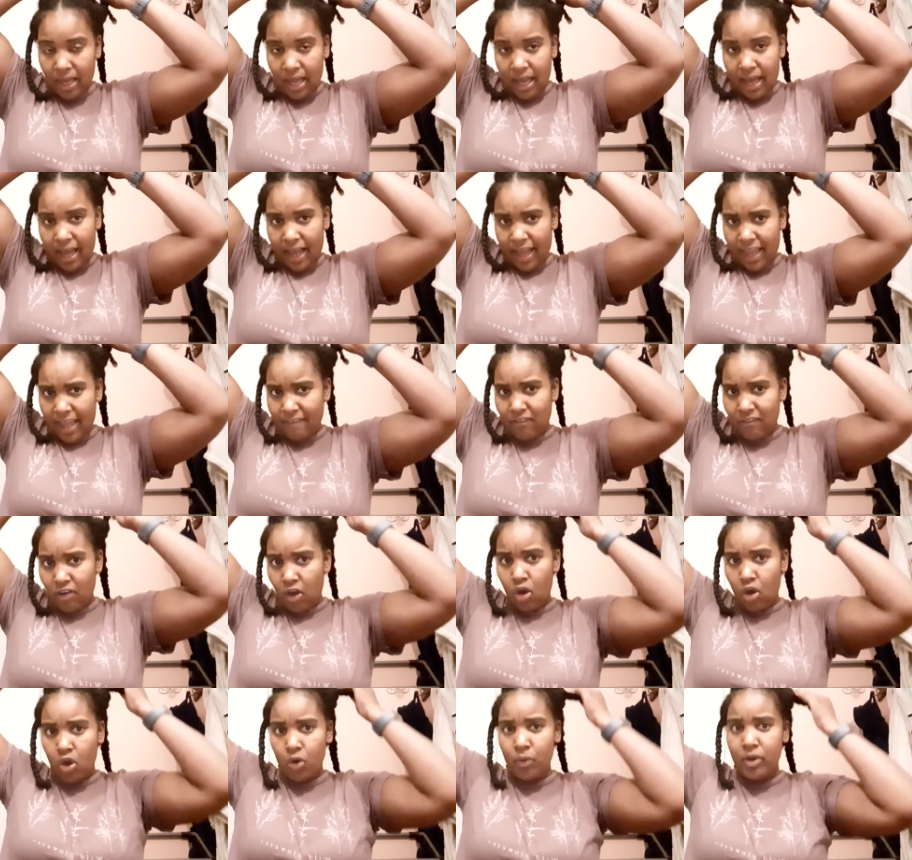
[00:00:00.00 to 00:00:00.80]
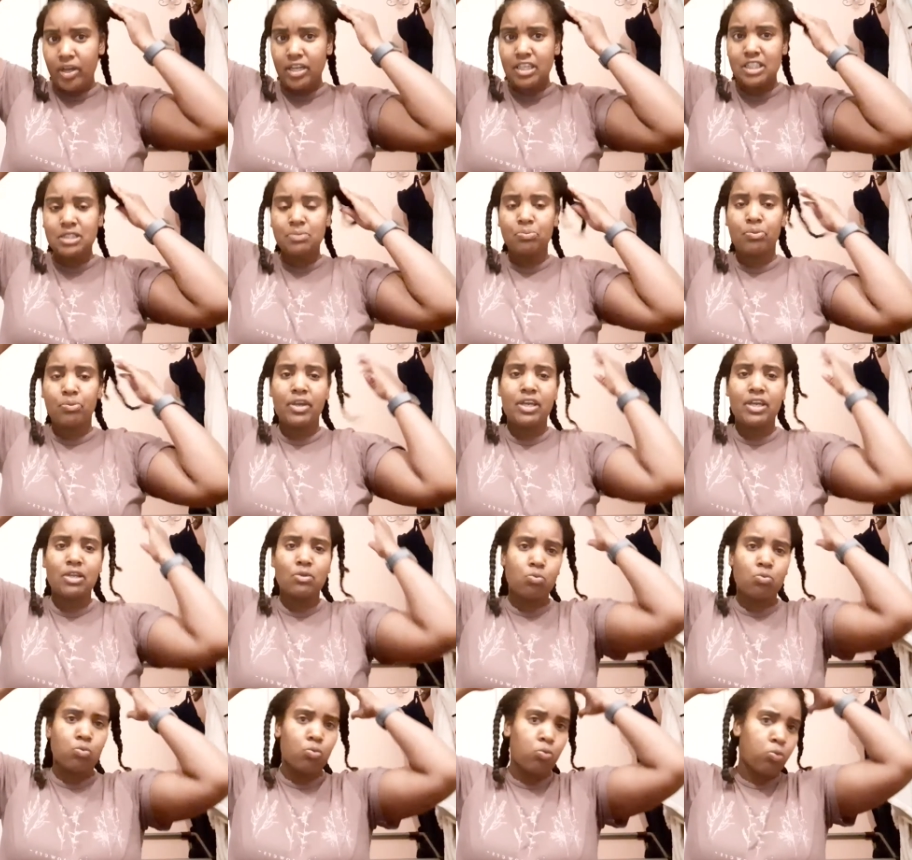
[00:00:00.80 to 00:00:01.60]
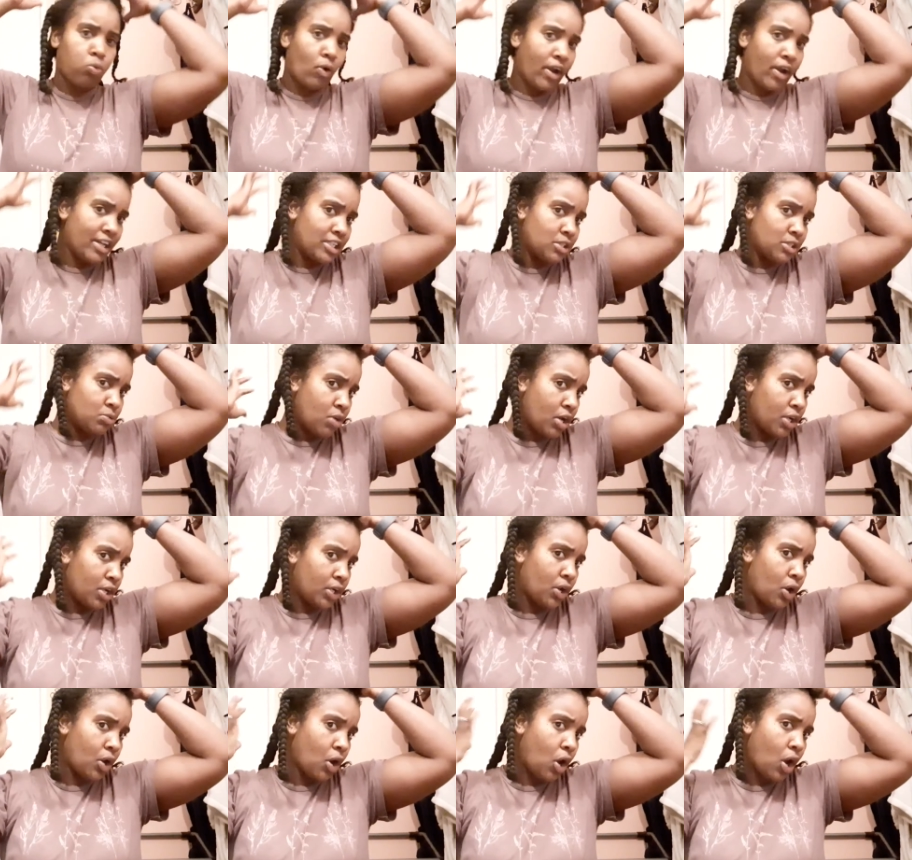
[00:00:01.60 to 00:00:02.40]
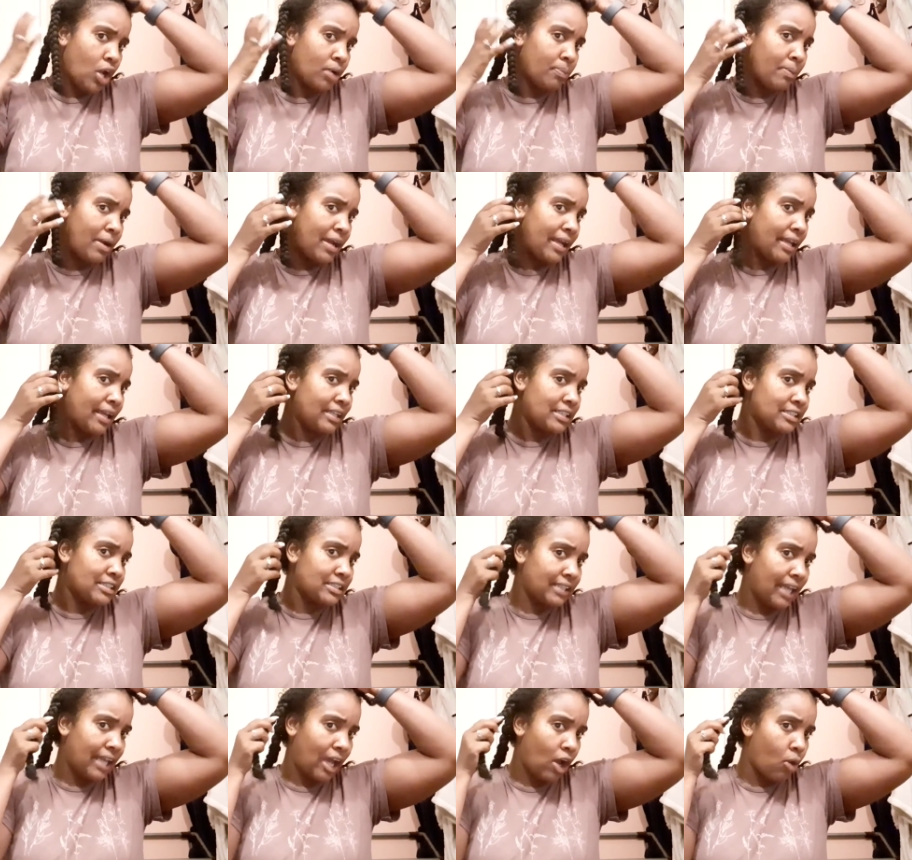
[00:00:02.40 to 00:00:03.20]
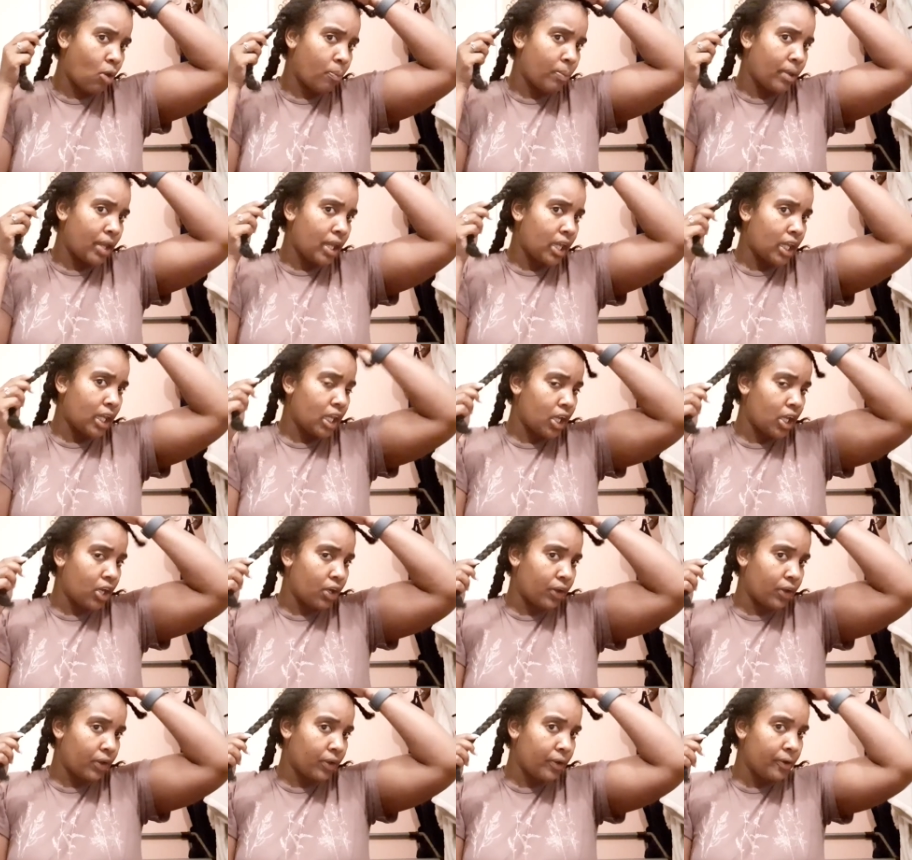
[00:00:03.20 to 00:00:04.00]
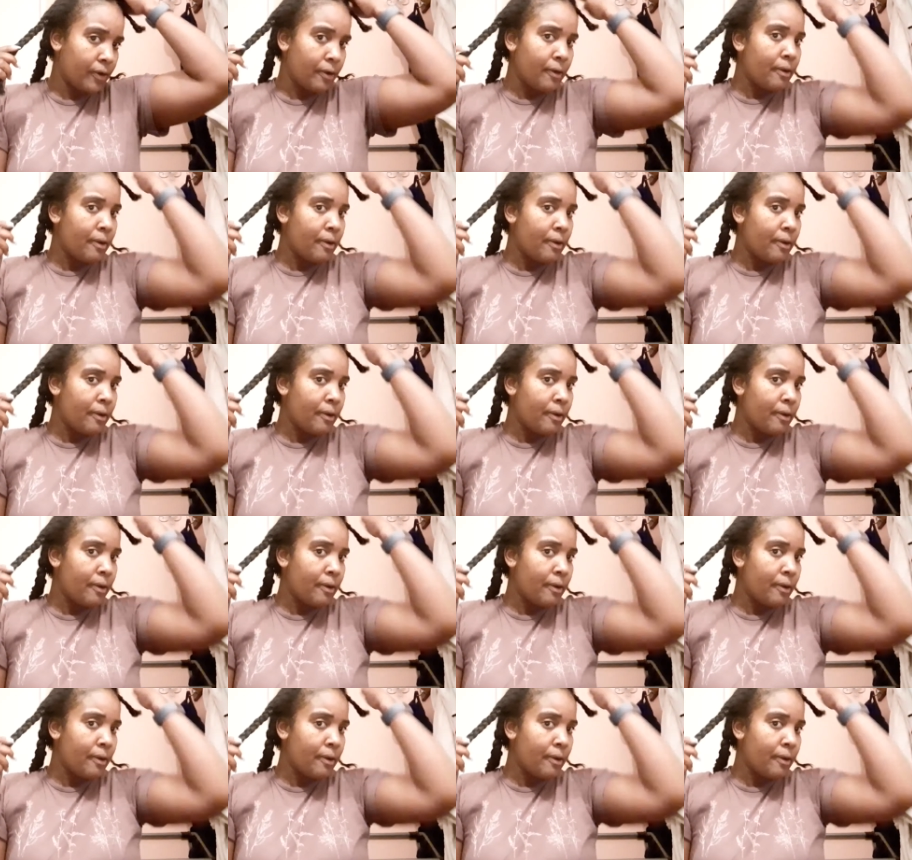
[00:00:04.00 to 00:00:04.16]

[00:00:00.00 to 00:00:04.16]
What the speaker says: I have already sprayed rice water on my scalp here,